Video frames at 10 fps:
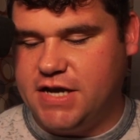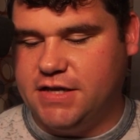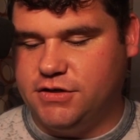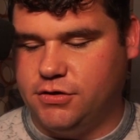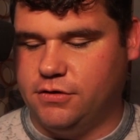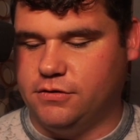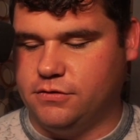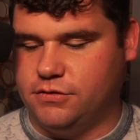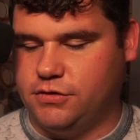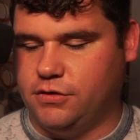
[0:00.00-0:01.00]
Ink
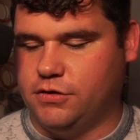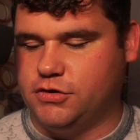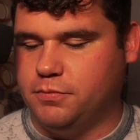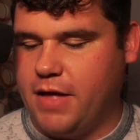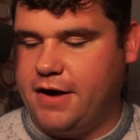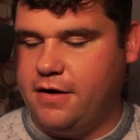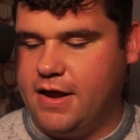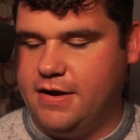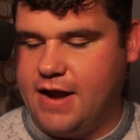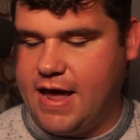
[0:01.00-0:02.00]
Turner Splatter and